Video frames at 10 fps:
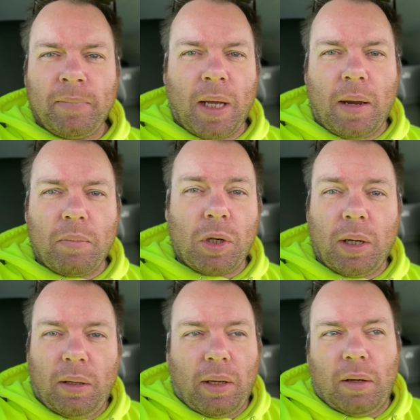
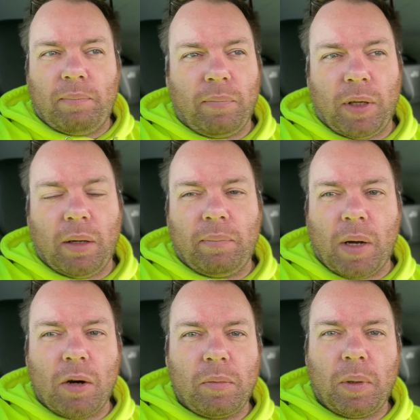MG, they're, they're
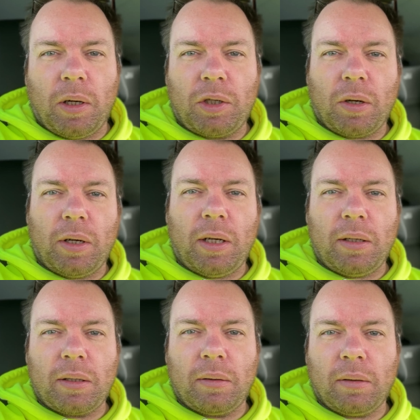owned by a
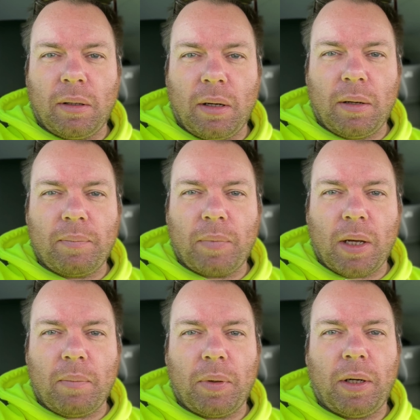Chinese um,
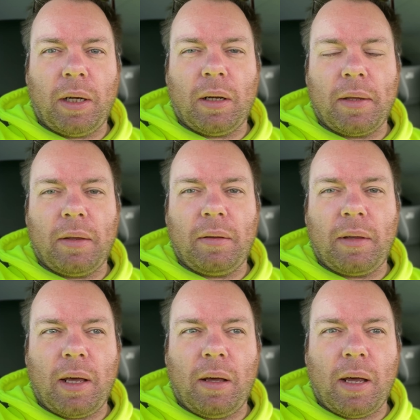company and
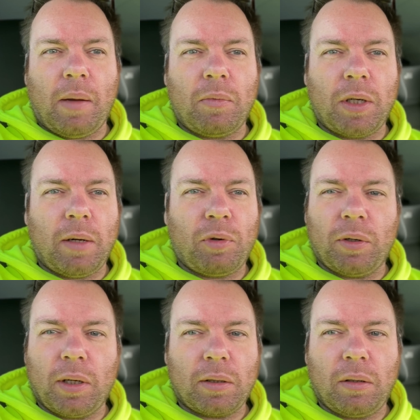their MG
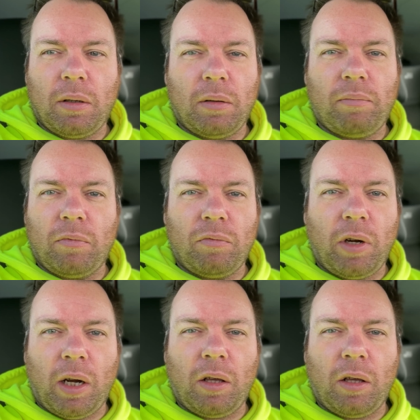products are really